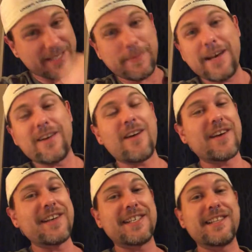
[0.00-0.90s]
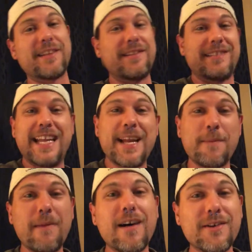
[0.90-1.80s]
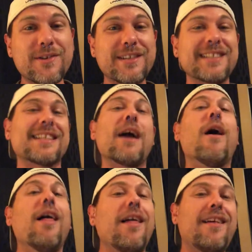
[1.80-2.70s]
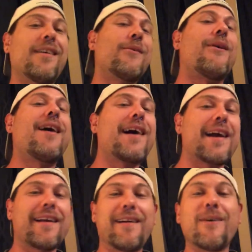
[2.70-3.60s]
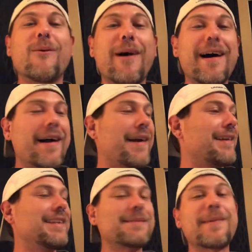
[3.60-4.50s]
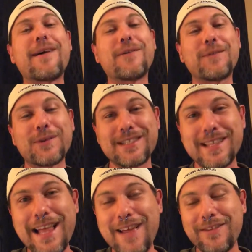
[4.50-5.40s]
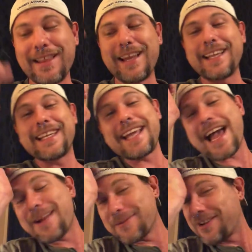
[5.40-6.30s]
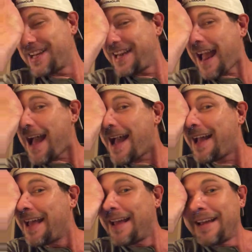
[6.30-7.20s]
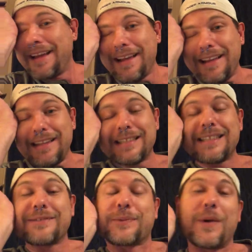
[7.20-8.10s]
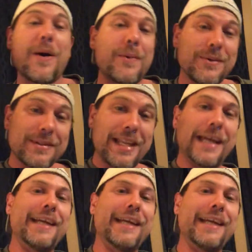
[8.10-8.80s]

spit it on into the damn bottle, and it's like, why? Why? It's a bottle full of saliva. Like, God, I'm going to die. This is gross.